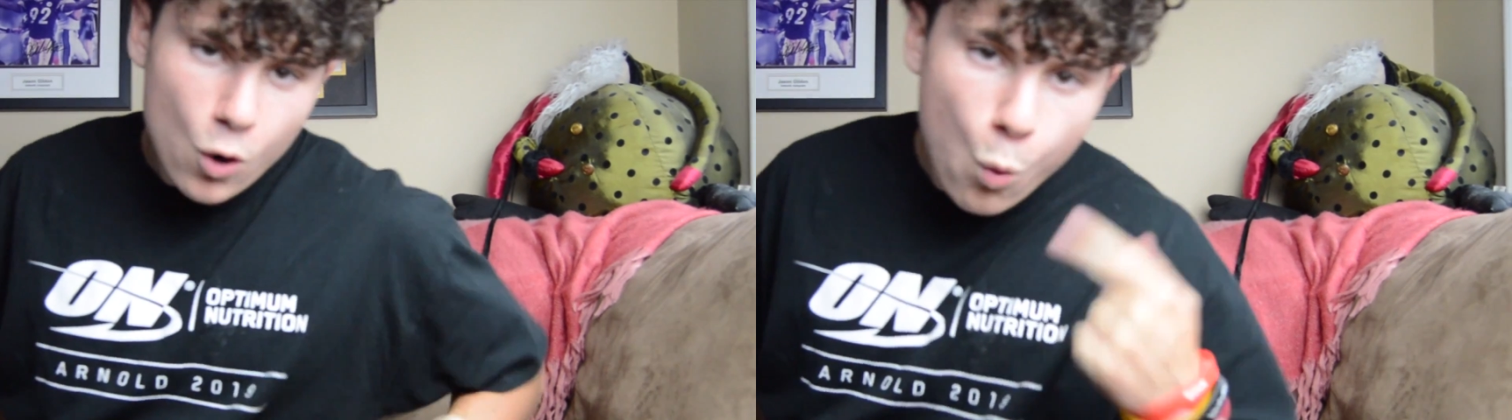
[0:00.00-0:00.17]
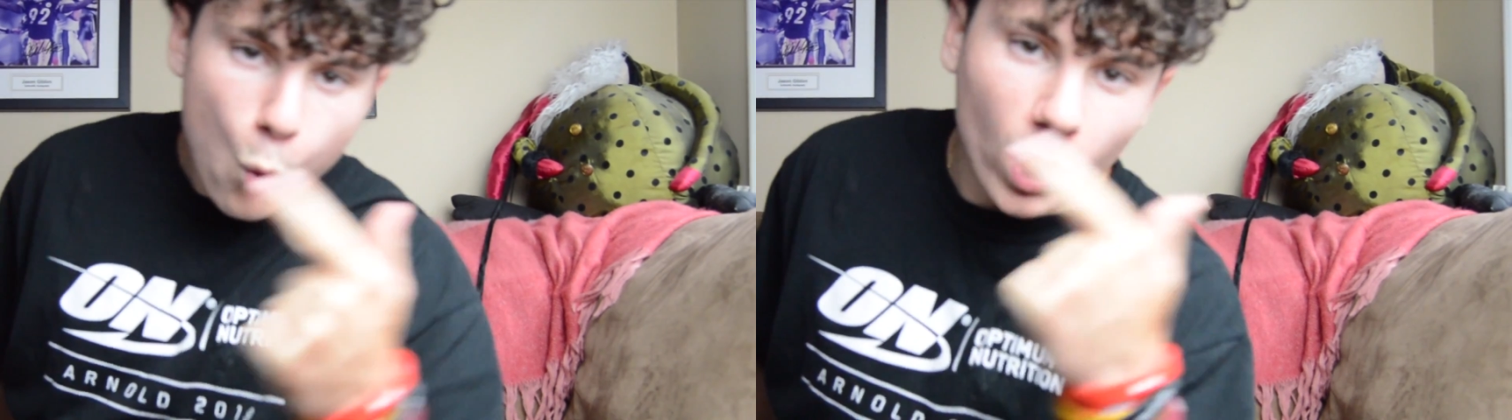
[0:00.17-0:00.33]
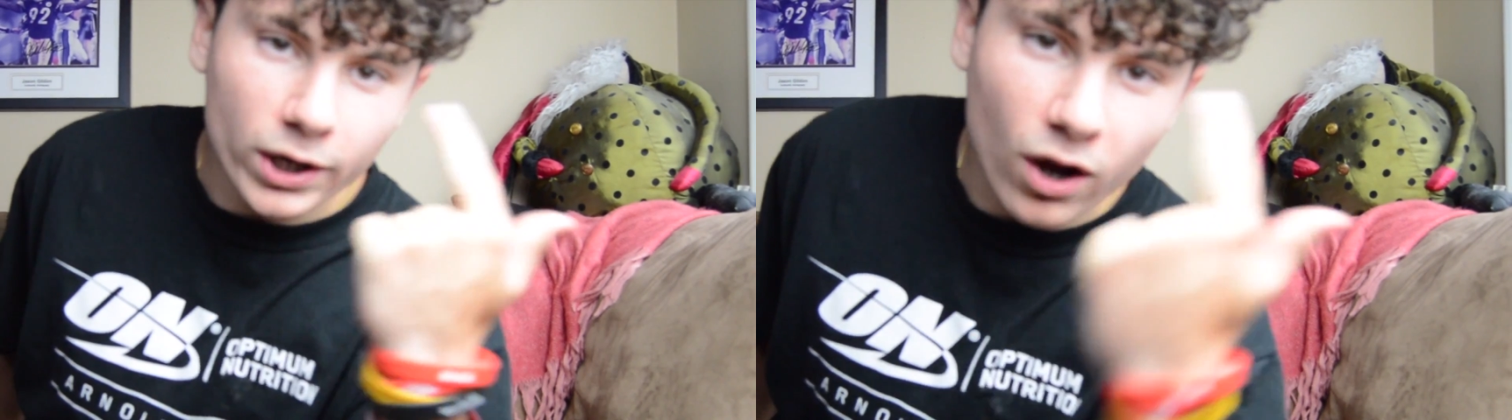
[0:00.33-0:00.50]

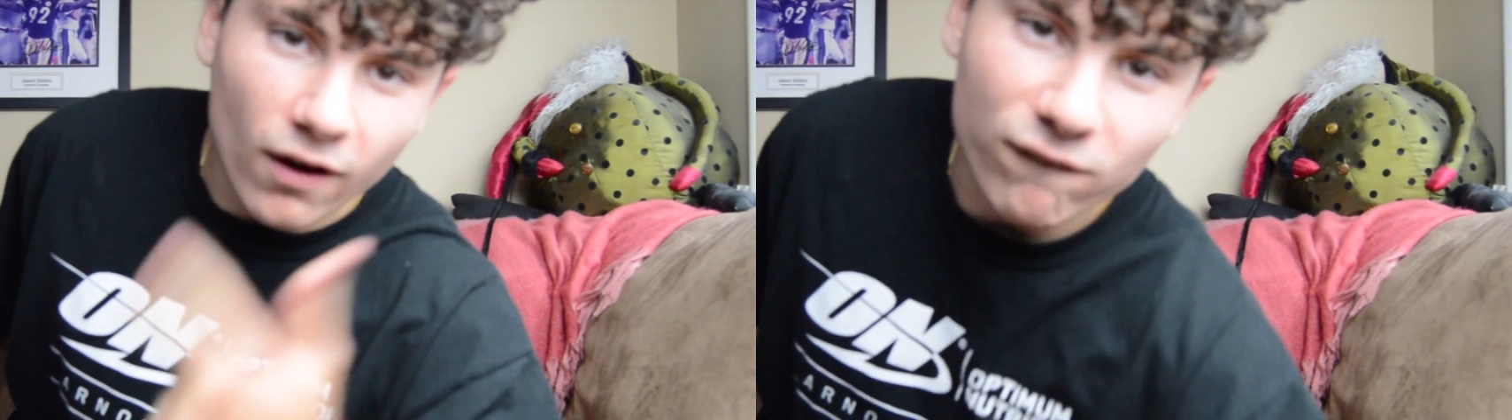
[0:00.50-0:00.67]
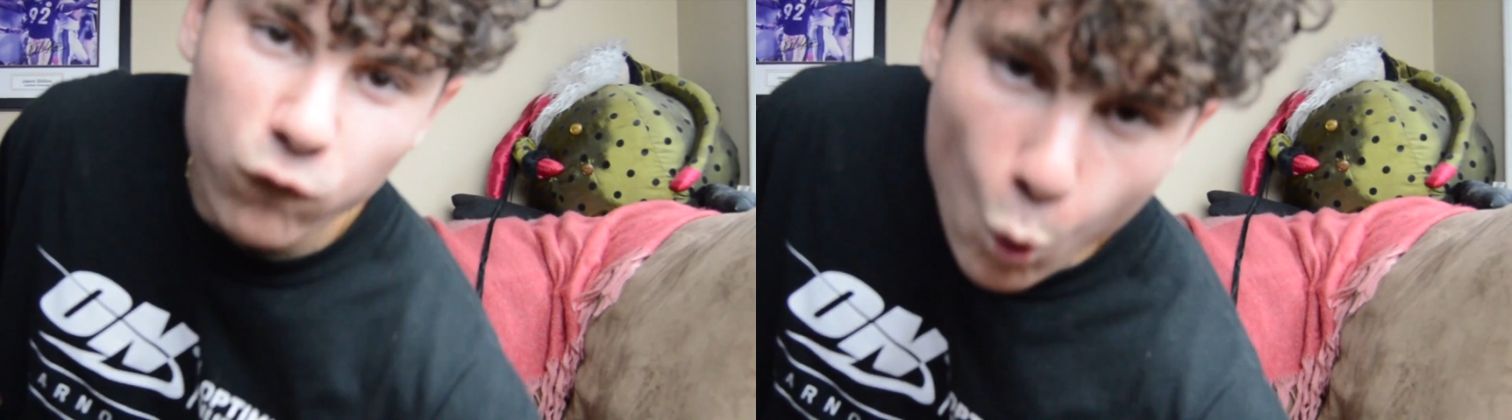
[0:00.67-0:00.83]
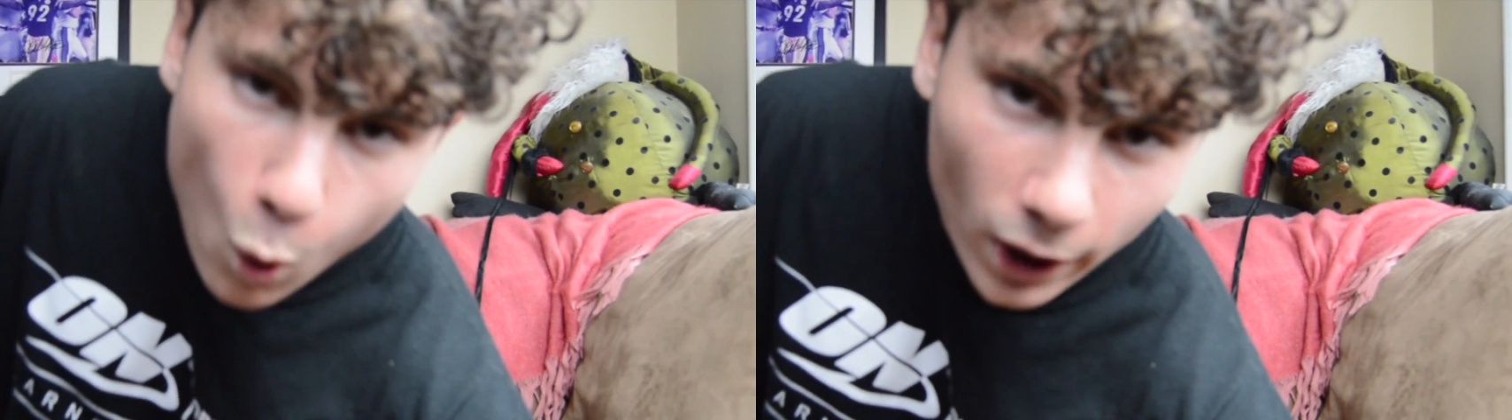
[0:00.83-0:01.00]
One
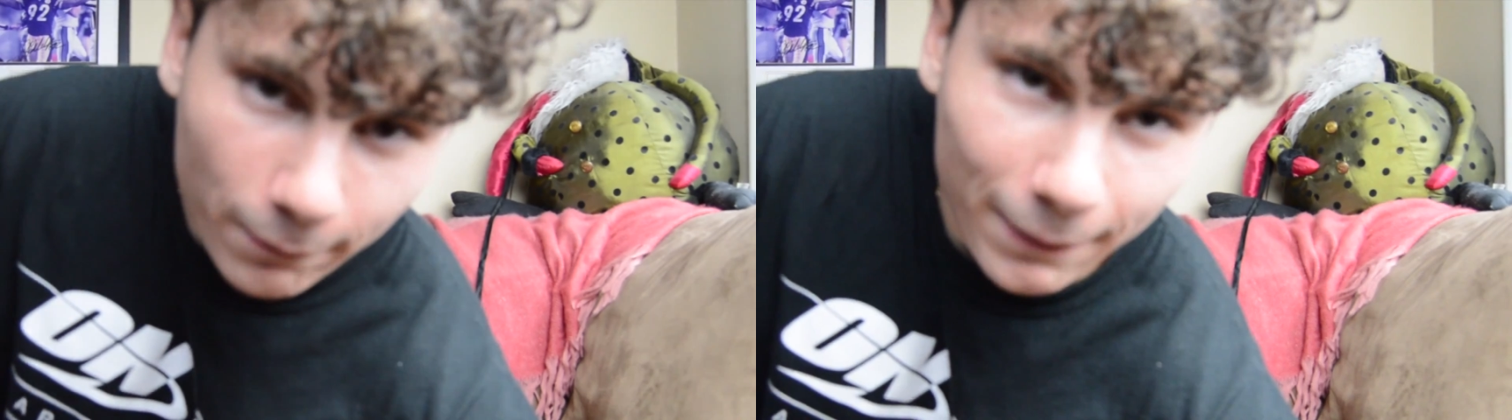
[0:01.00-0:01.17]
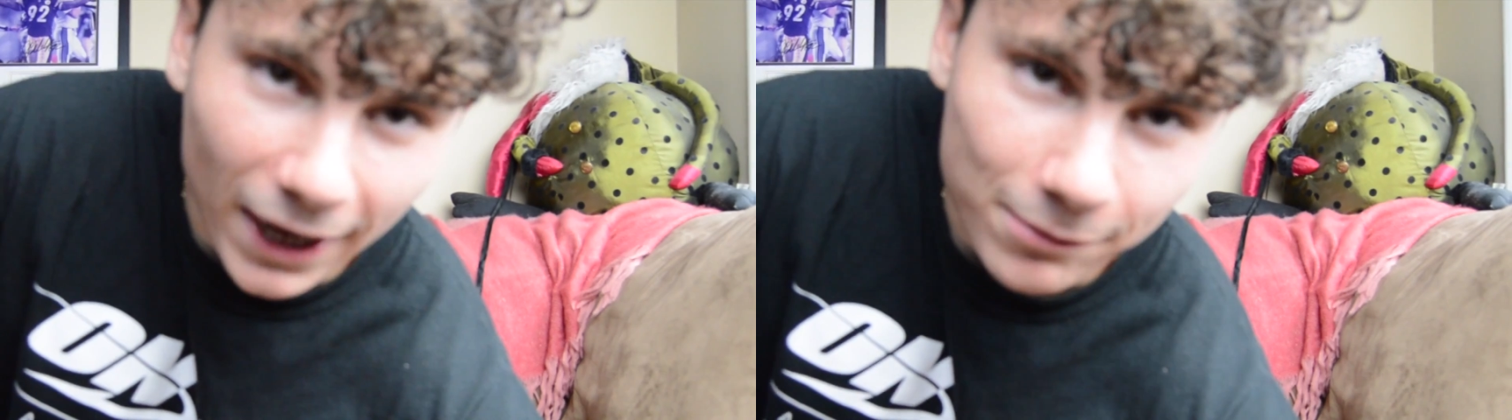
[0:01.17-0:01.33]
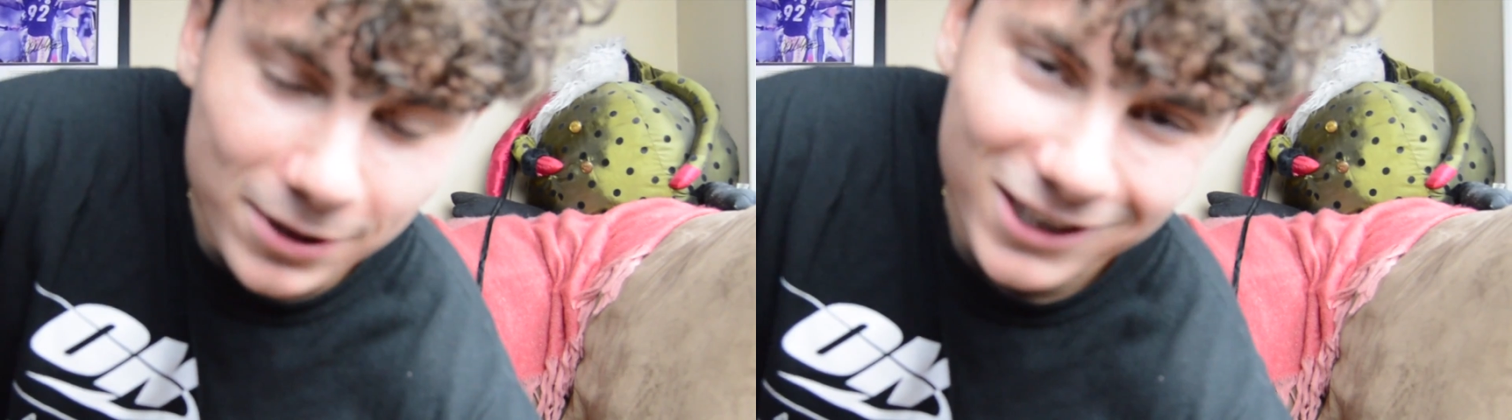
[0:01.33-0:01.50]
of one,
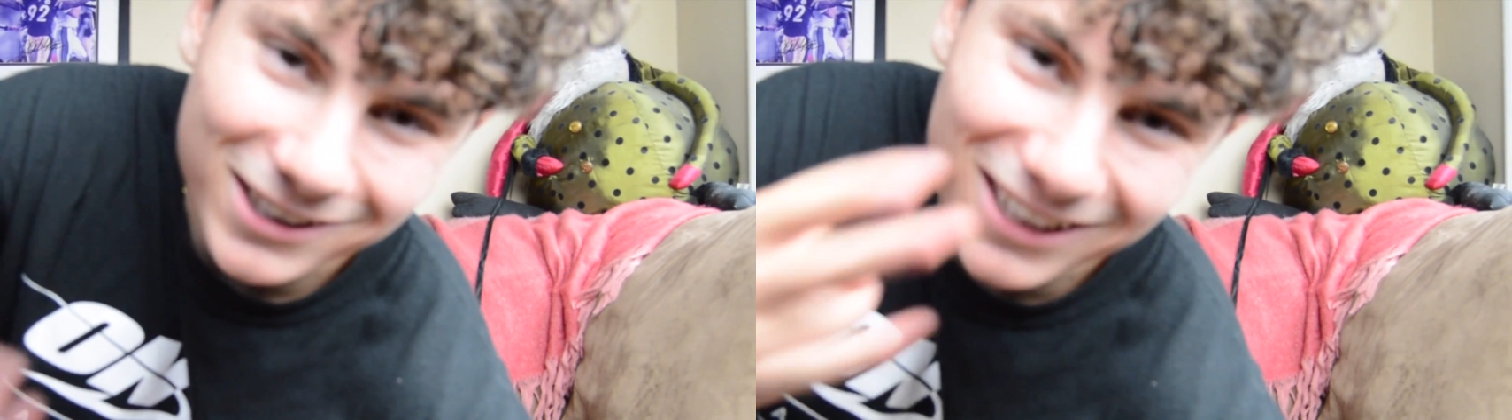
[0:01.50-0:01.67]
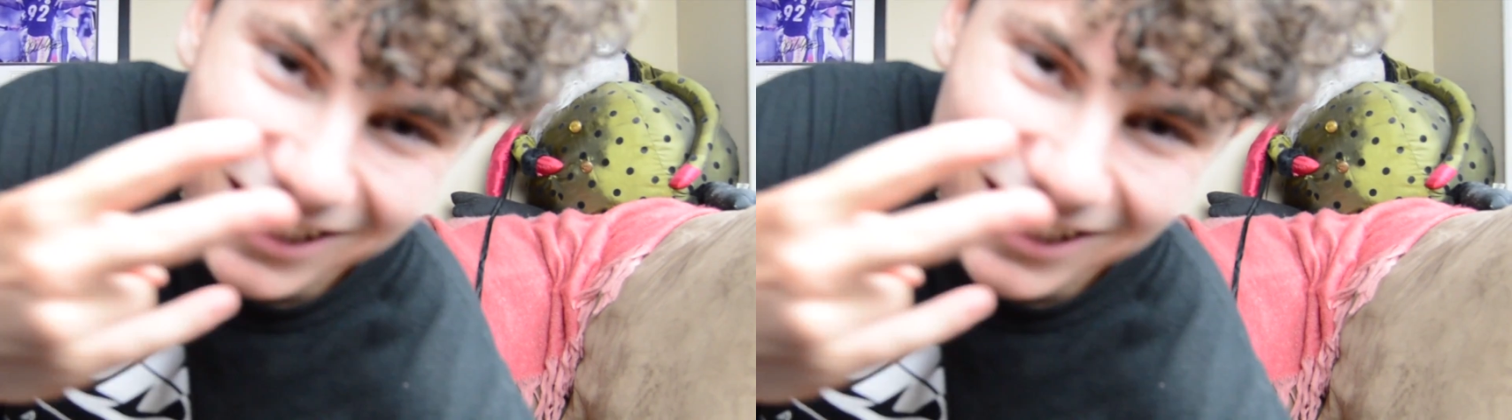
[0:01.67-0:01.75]
baby.